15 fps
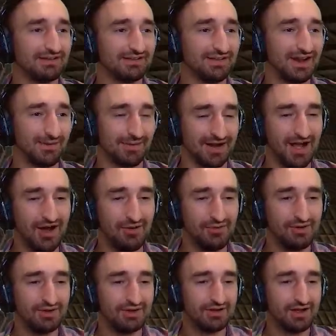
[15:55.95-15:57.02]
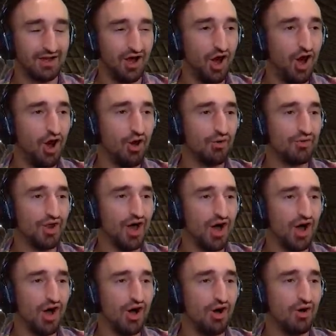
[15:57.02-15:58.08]
There we go. Oh,
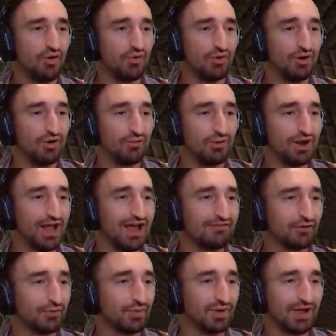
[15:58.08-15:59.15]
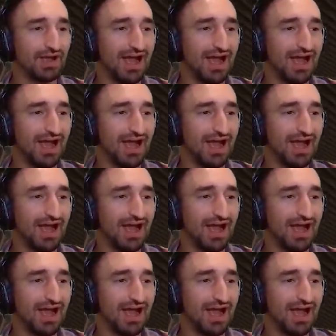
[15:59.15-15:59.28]
no! Whatever will we...